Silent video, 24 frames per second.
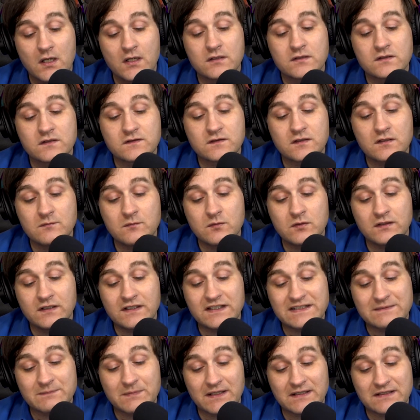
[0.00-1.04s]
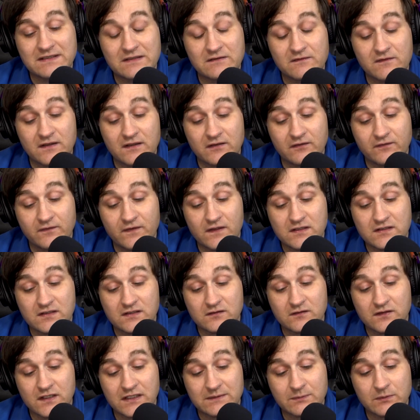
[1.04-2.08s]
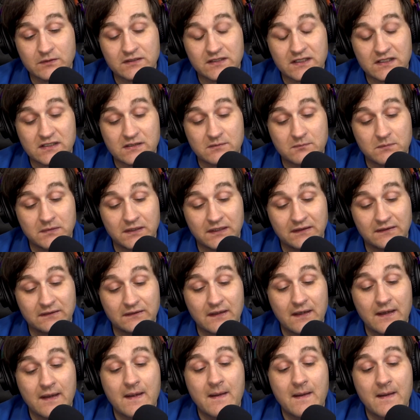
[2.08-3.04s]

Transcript: so more expensive and efficient transportation means